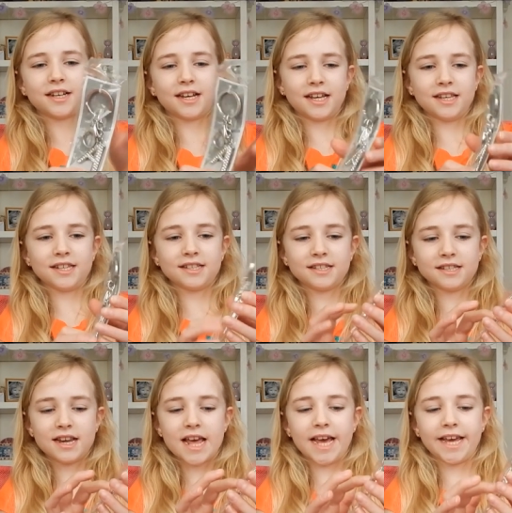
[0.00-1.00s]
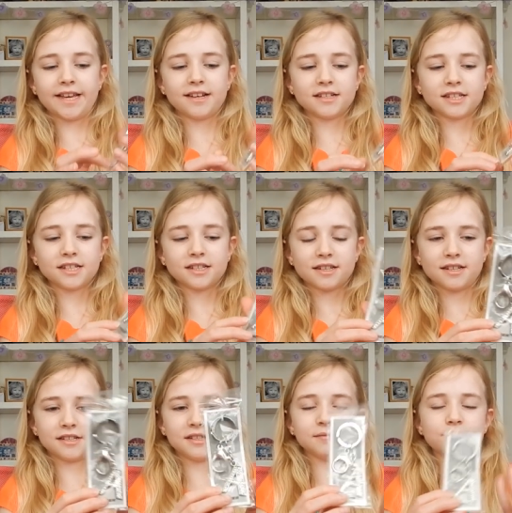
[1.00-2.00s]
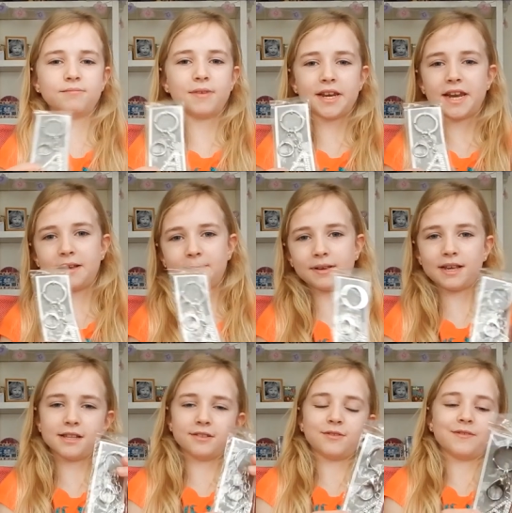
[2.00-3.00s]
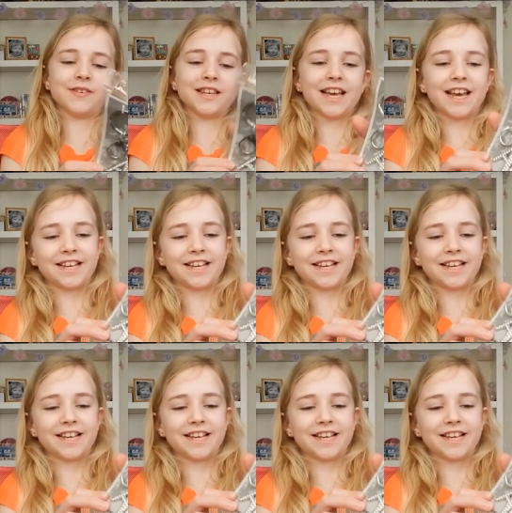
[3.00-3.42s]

and it's an A because my name begins with an